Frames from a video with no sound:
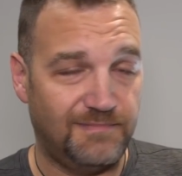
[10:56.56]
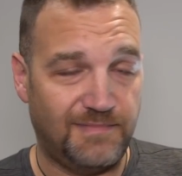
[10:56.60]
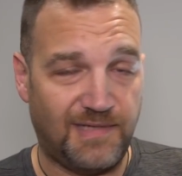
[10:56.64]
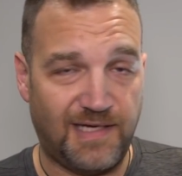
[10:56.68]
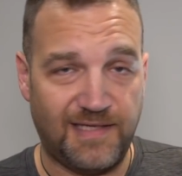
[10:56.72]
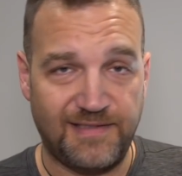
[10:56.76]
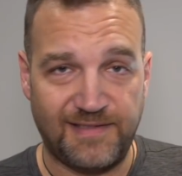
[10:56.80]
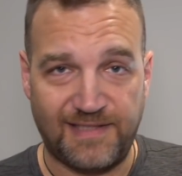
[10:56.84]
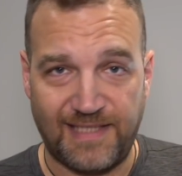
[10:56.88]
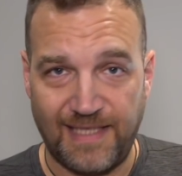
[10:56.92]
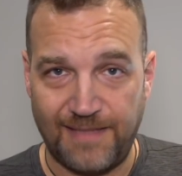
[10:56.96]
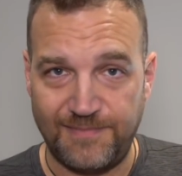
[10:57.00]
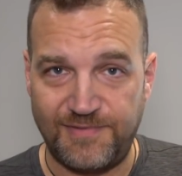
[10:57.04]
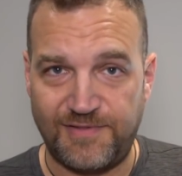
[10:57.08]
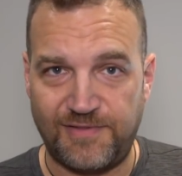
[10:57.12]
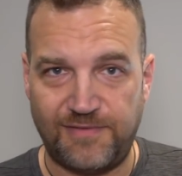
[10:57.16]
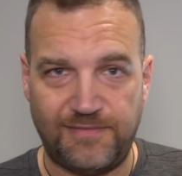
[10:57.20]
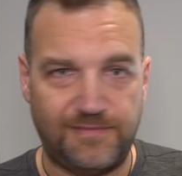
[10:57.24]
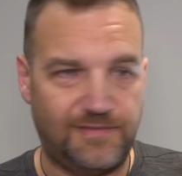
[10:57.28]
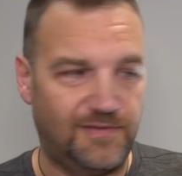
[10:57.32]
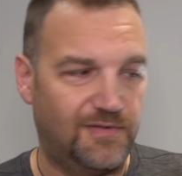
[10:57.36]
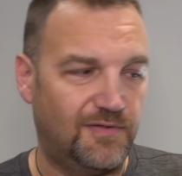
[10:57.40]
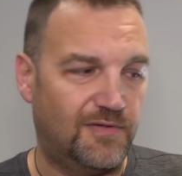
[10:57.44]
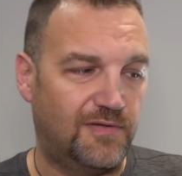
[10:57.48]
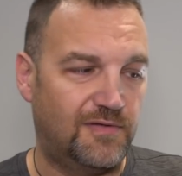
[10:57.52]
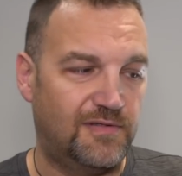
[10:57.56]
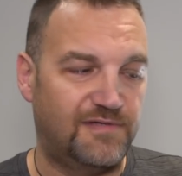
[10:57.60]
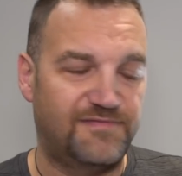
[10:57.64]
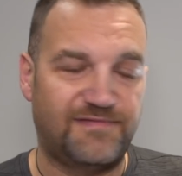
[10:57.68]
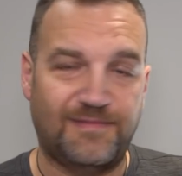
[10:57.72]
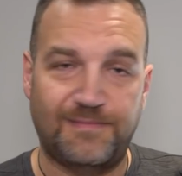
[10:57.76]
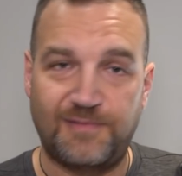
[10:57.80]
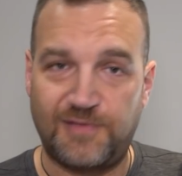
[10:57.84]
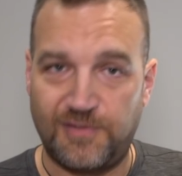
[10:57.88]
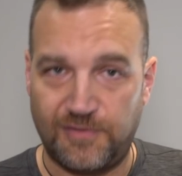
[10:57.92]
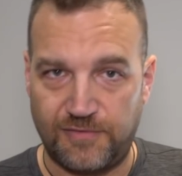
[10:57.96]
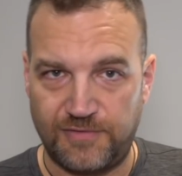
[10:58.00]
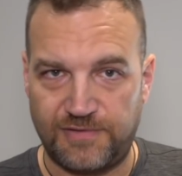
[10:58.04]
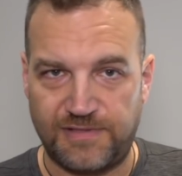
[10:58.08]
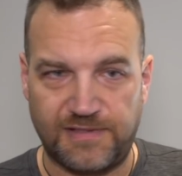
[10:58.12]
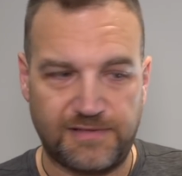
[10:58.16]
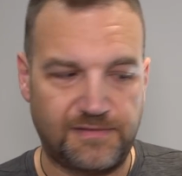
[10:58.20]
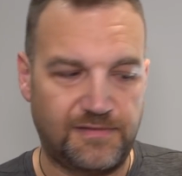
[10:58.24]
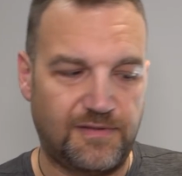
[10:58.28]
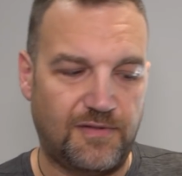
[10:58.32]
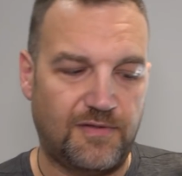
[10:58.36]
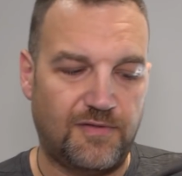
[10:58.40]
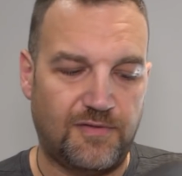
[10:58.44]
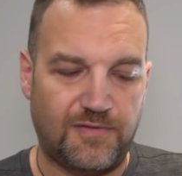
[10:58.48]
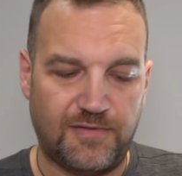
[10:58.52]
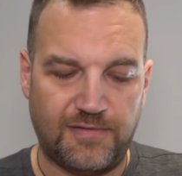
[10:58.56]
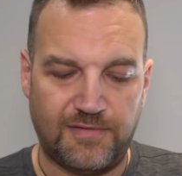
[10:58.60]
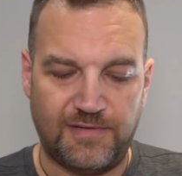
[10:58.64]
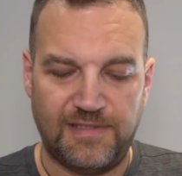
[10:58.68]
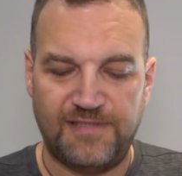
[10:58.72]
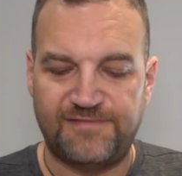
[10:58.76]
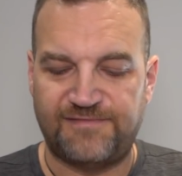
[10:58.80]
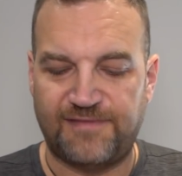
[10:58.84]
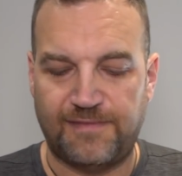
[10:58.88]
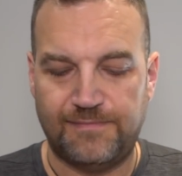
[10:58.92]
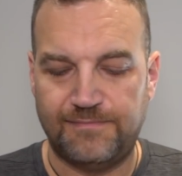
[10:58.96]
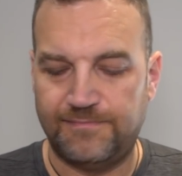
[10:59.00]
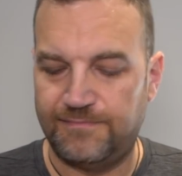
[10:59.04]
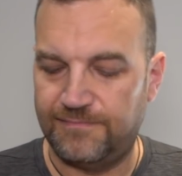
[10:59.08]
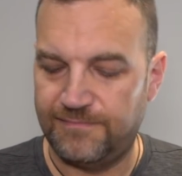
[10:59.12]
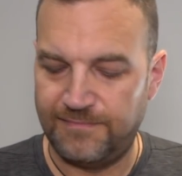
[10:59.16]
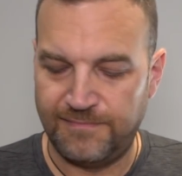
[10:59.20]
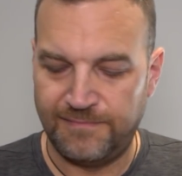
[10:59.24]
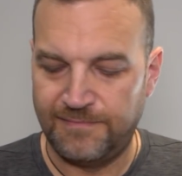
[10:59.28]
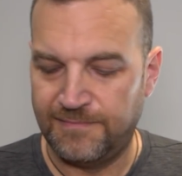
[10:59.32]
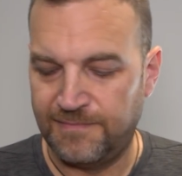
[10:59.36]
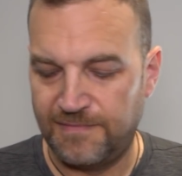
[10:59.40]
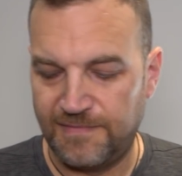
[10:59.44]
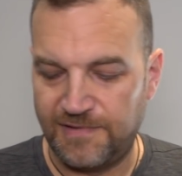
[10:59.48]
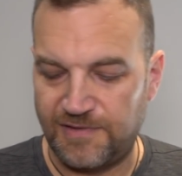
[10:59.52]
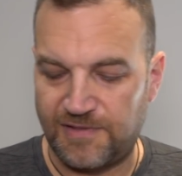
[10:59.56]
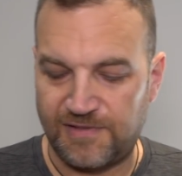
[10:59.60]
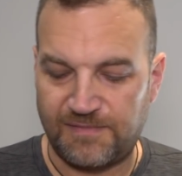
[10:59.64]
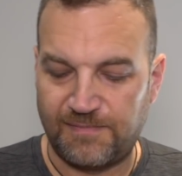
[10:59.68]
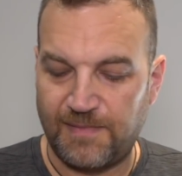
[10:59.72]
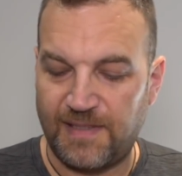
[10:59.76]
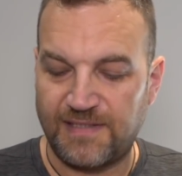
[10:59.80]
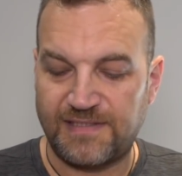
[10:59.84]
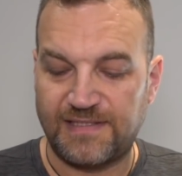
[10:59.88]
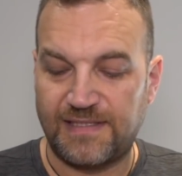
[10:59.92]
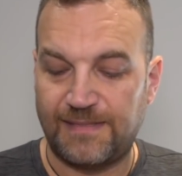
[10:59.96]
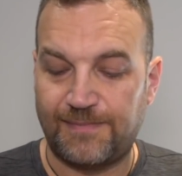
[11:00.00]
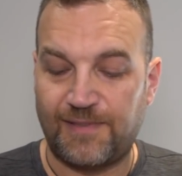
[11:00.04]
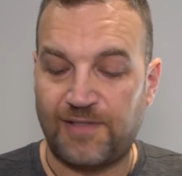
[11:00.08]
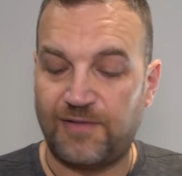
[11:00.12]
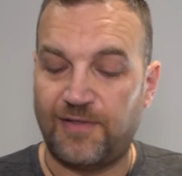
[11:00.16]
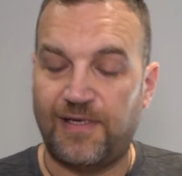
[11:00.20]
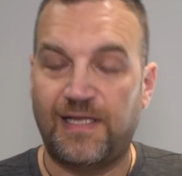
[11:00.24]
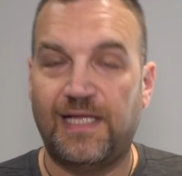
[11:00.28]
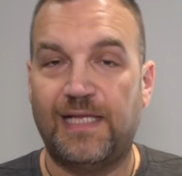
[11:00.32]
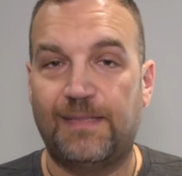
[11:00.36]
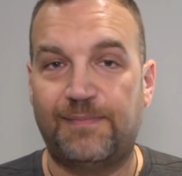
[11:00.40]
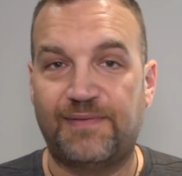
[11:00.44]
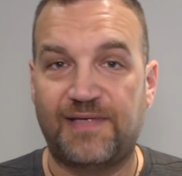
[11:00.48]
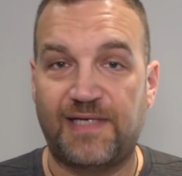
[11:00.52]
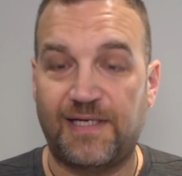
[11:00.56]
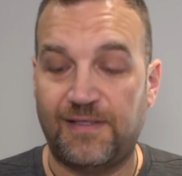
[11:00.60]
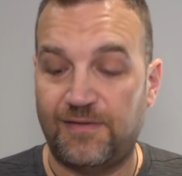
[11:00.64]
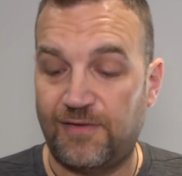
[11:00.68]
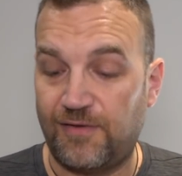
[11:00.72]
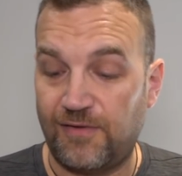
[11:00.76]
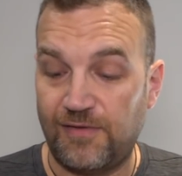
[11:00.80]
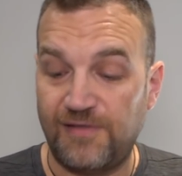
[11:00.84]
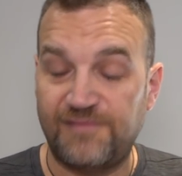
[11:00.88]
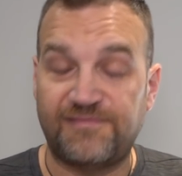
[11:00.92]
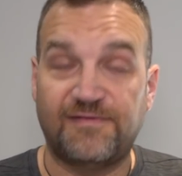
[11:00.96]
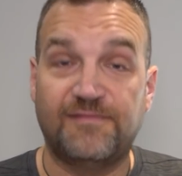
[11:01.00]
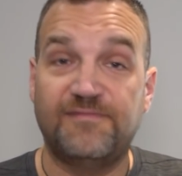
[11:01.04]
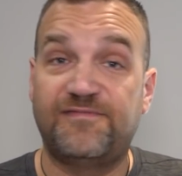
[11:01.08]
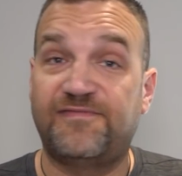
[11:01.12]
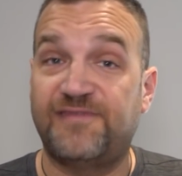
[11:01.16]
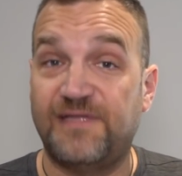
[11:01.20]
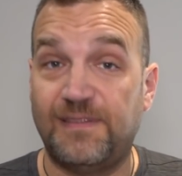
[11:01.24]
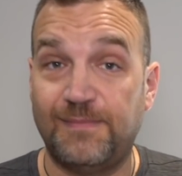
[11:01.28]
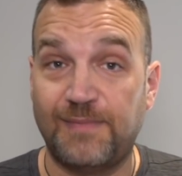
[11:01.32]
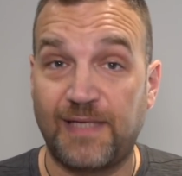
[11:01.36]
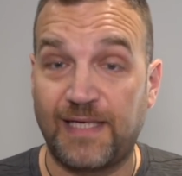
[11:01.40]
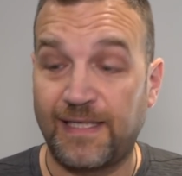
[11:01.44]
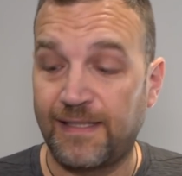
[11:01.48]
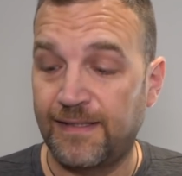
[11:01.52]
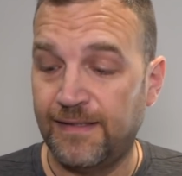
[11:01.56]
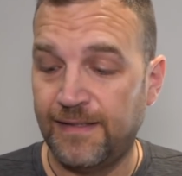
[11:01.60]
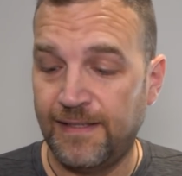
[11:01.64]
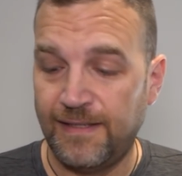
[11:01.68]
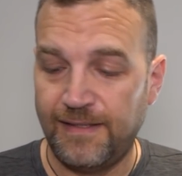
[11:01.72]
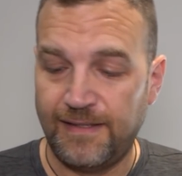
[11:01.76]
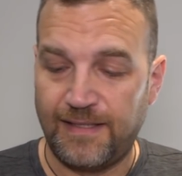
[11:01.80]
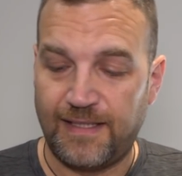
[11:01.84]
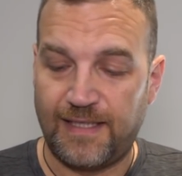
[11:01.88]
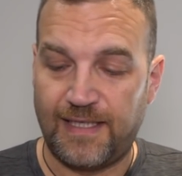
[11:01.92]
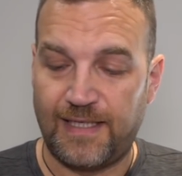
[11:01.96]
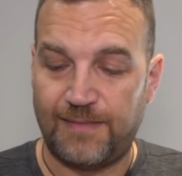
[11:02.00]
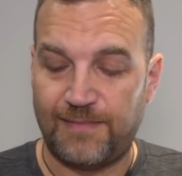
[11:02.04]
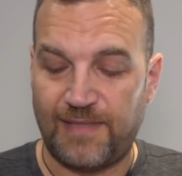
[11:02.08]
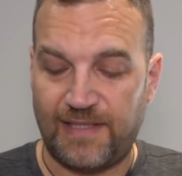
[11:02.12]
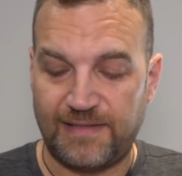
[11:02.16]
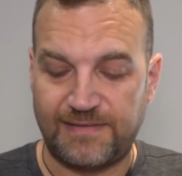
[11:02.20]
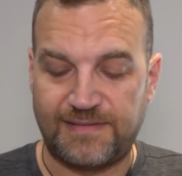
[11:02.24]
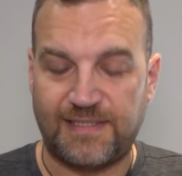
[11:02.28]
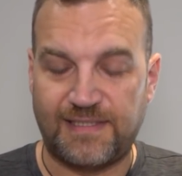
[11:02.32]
either game shooting, or if I'm coaching, or if I'm just messing about or helping out, or if I'm filming. I'll